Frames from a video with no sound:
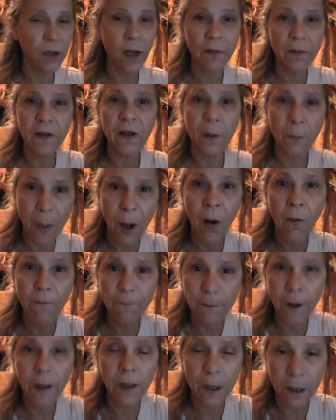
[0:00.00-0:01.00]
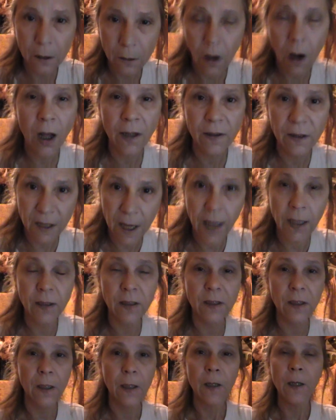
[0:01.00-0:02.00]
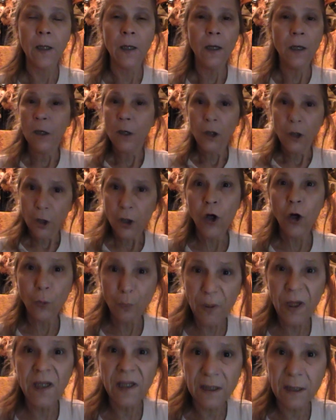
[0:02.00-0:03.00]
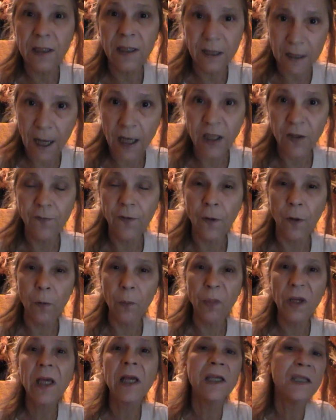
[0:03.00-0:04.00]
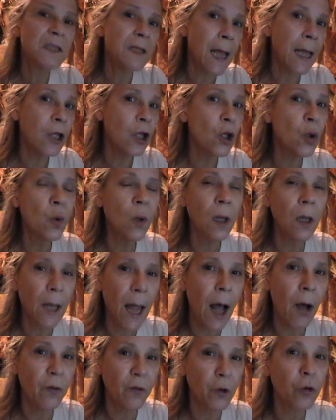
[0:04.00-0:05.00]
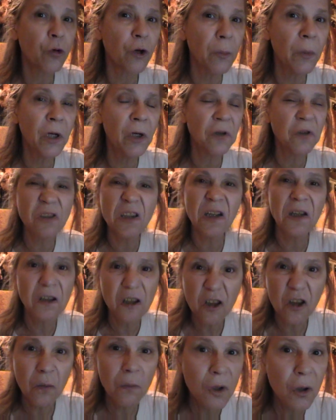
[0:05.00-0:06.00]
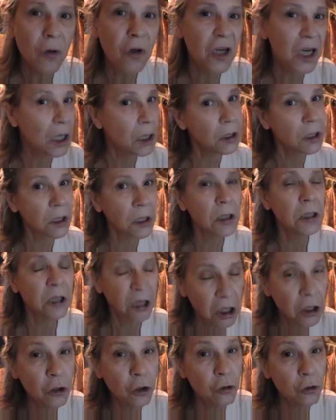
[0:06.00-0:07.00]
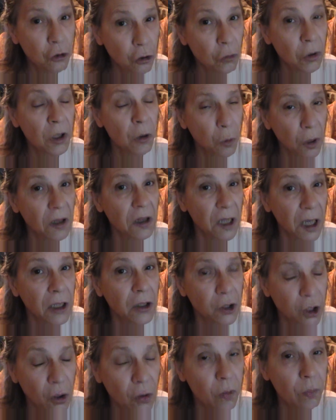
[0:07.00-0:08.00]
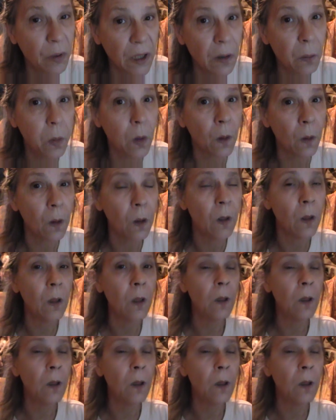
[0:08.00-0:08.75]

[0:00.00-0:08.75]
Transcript: you're nothing about fucking nonsense, you'll be successful. Because then you allow the criminals in the community to continue doing what they do, people.